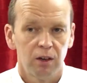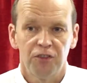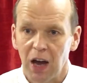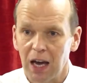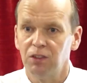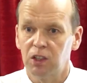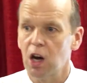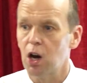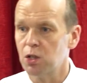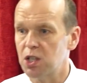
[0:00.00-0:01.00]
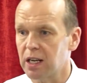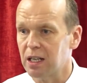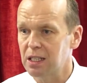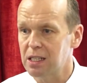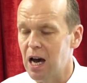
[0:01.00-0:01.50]
5,000
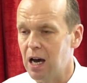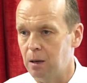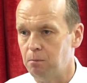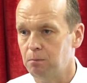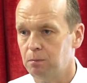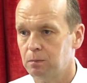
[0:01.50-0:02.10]
at a time.